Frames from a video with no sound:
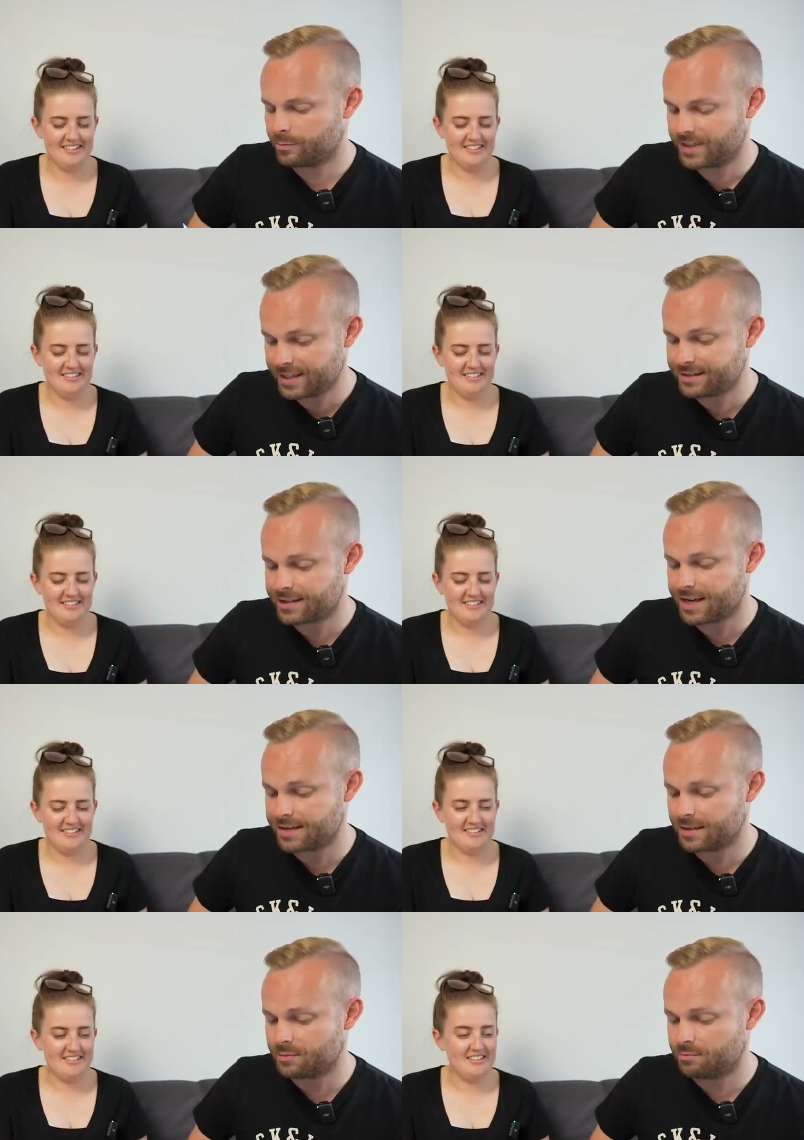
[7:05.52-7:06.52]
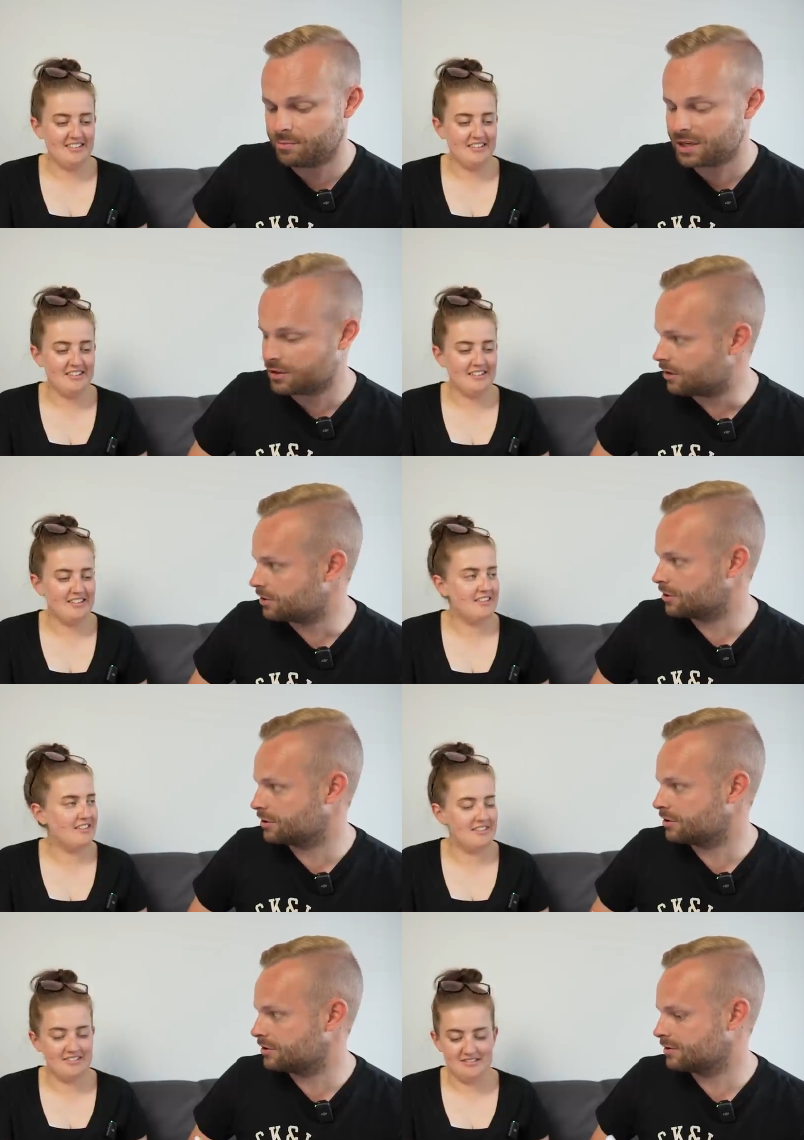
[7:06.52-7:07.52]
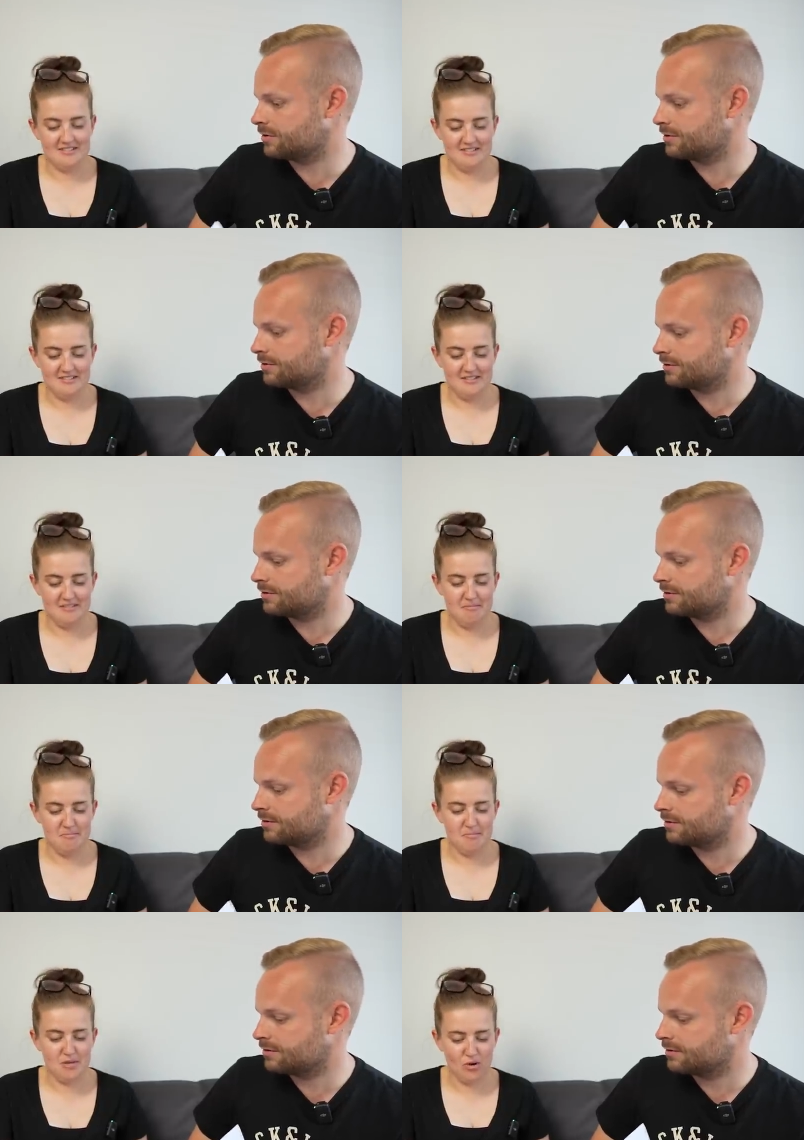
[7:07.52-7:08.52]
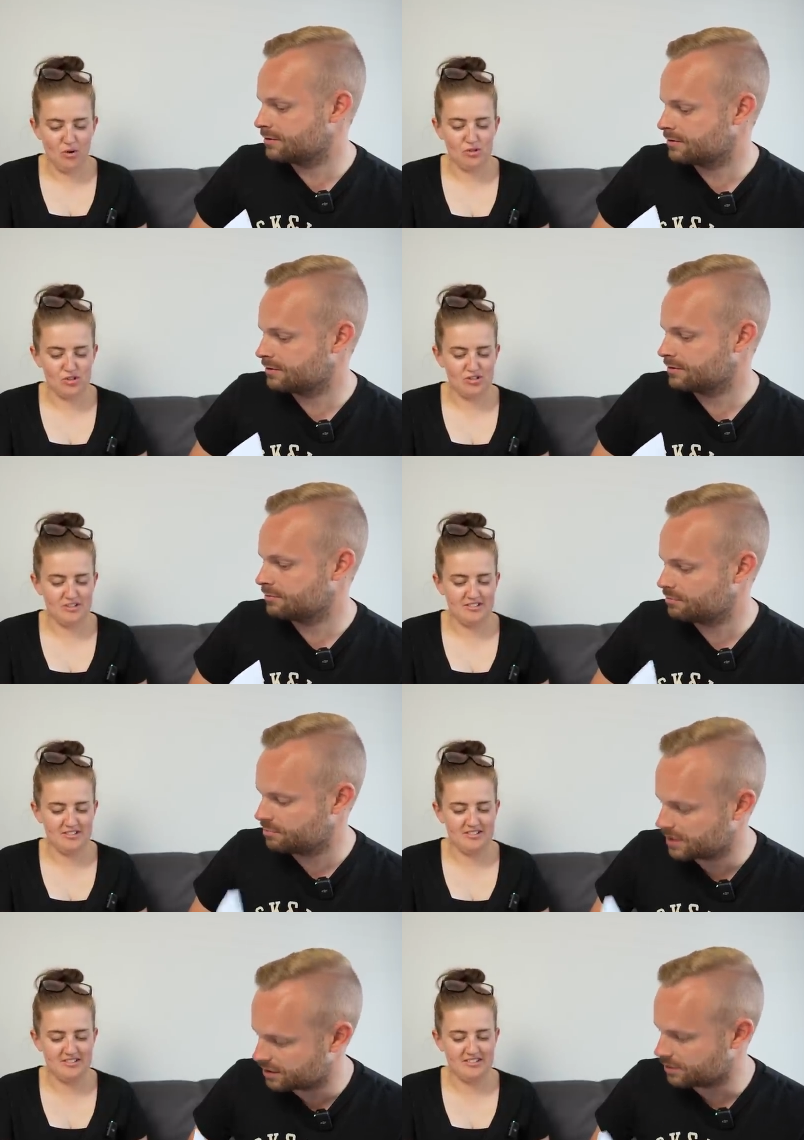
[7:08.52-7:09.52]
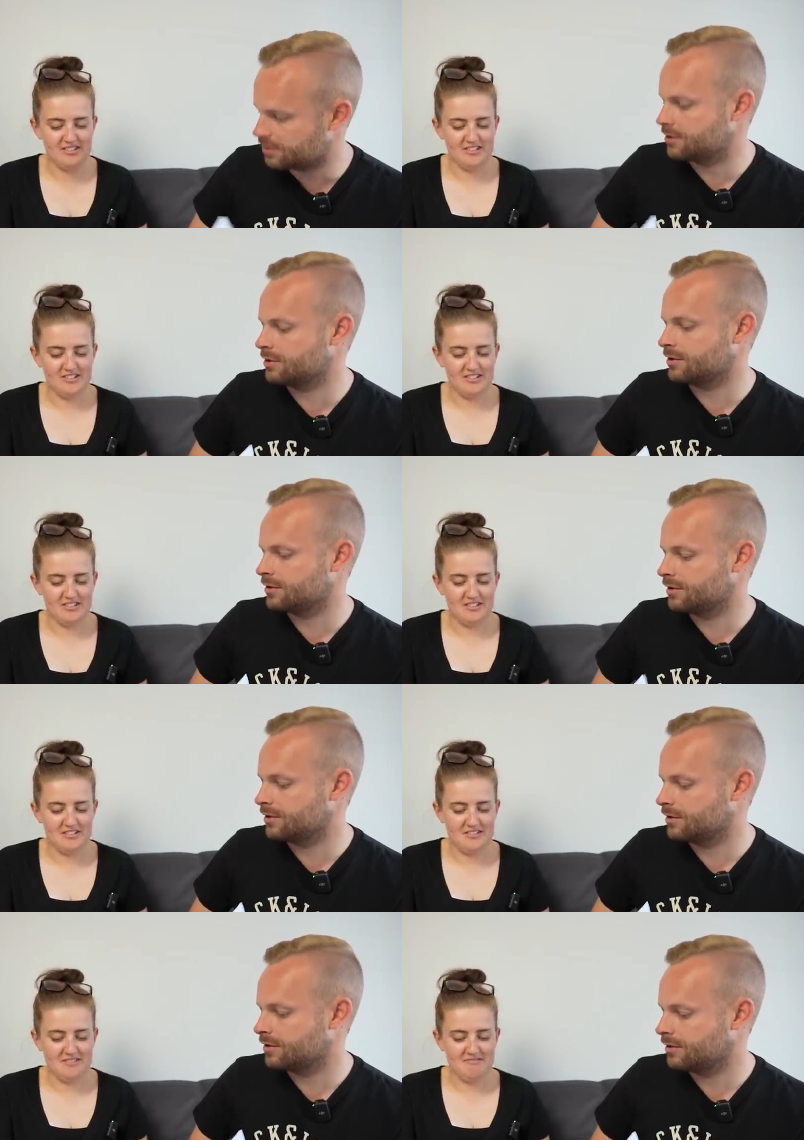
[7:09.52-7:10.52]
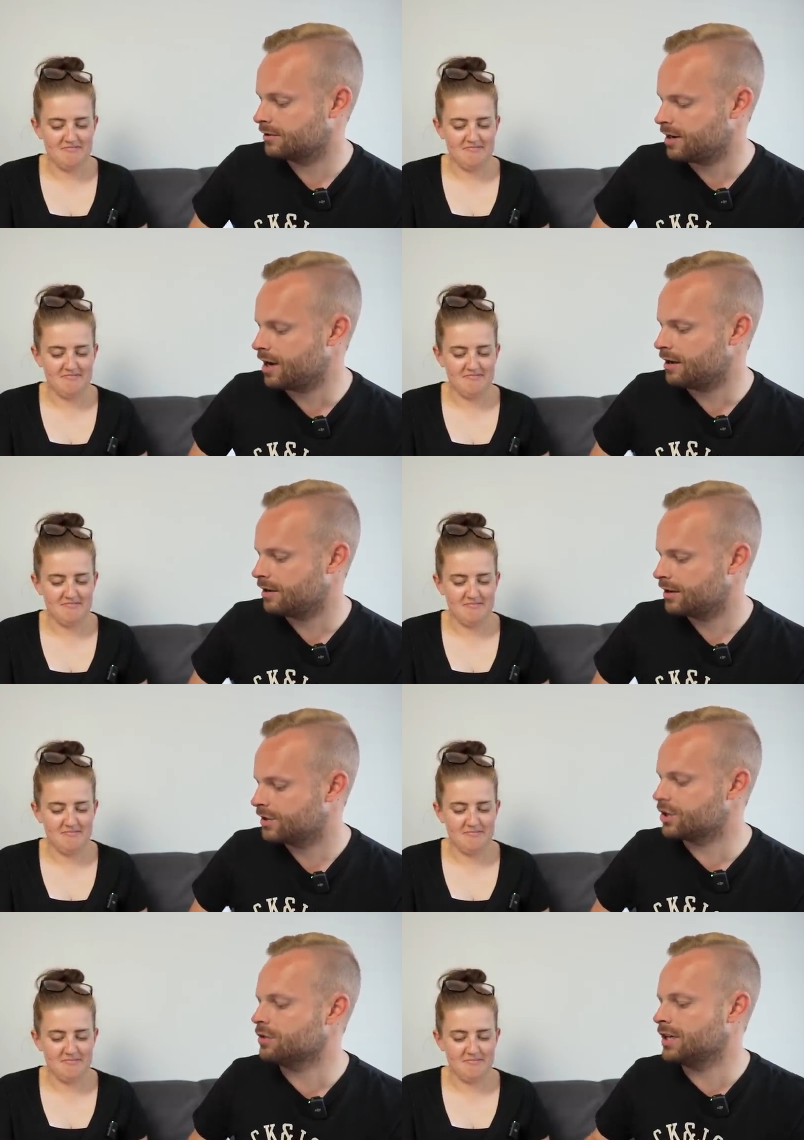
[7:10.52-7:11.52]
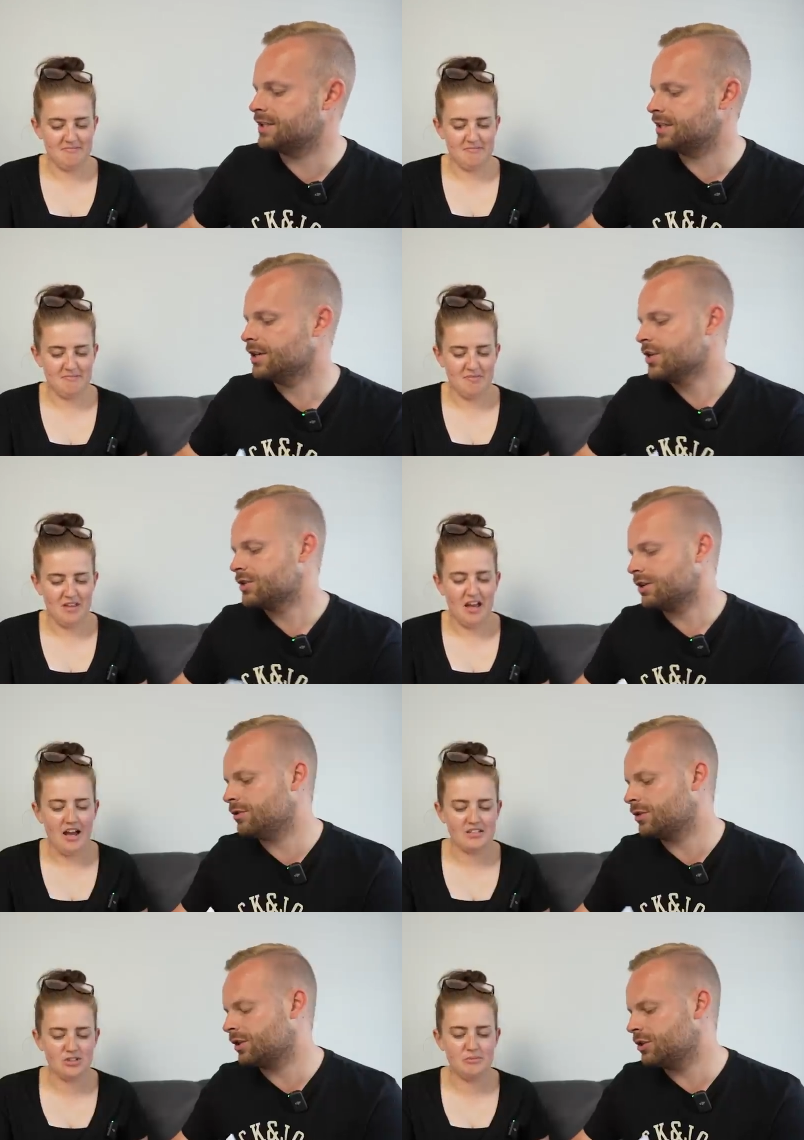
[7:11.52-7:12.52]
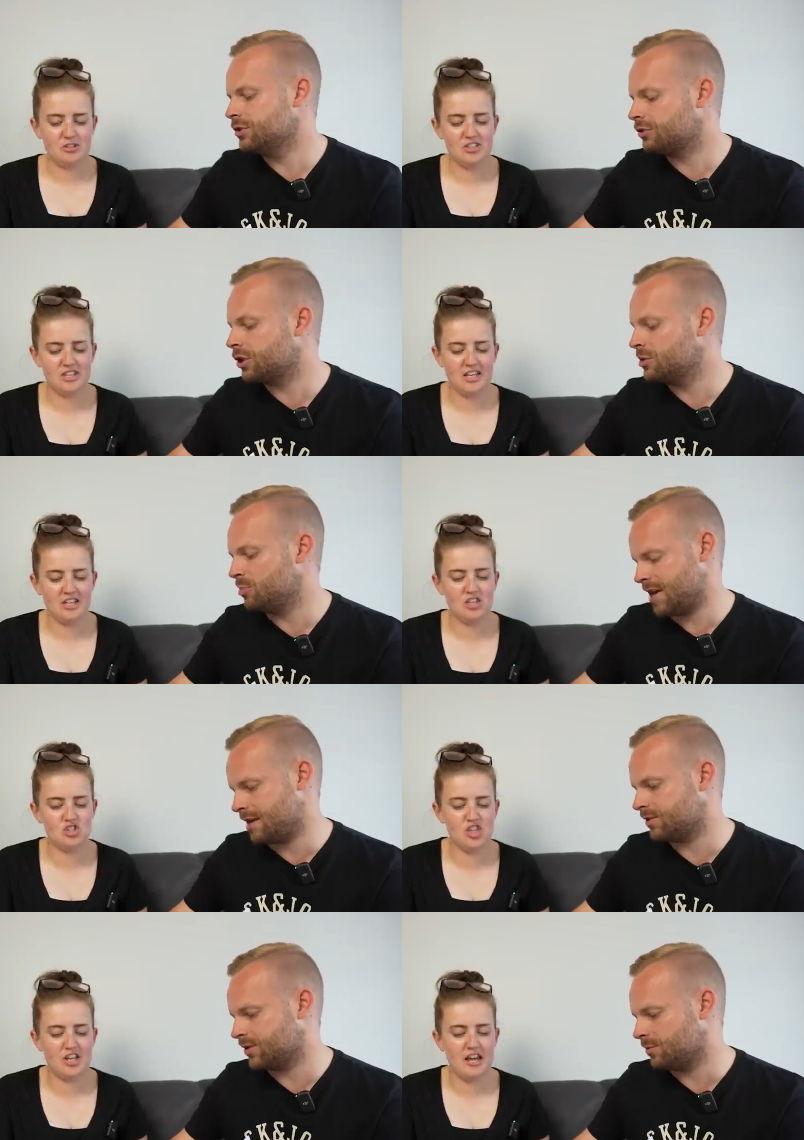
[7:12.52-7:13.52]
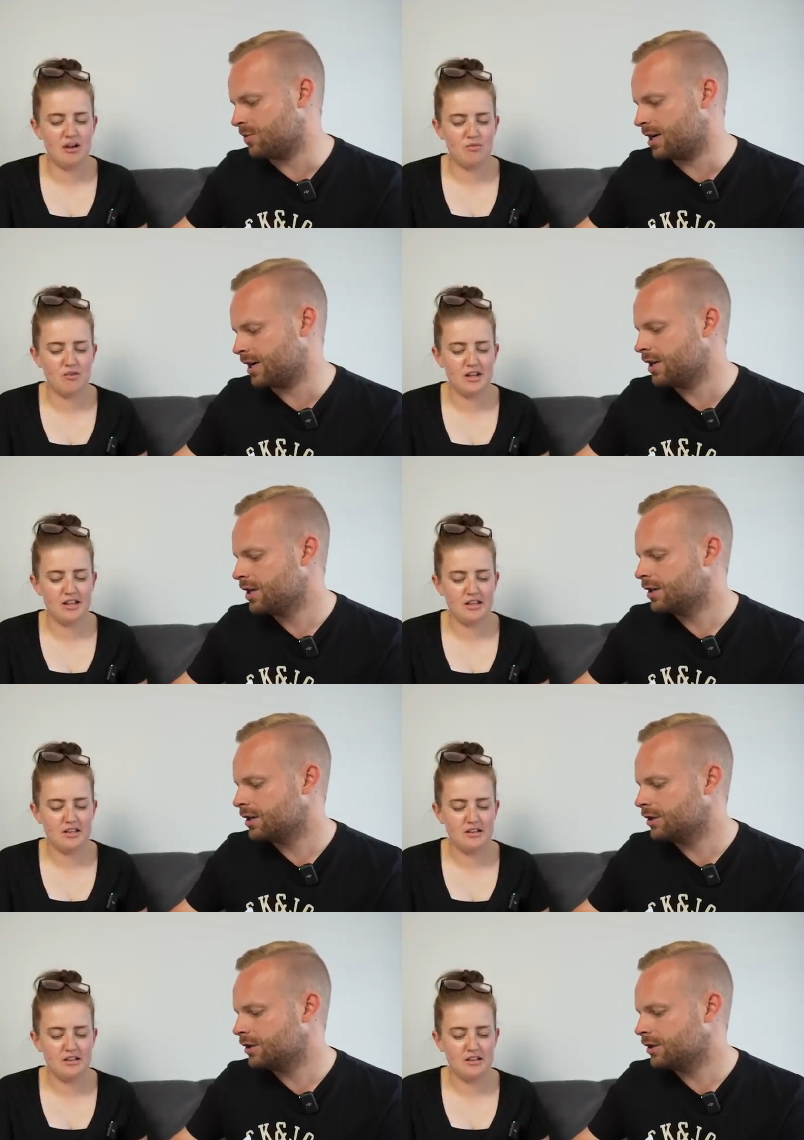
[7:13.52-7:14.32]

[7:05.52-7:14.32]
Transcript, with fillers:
Speaker 1: This says "bidgosh," gosh.
Speaker 2: Big gosh.
Speaker 1: Big gosh. Yeah. So it's so you could so you could pronounce the, G the out, Y. Really.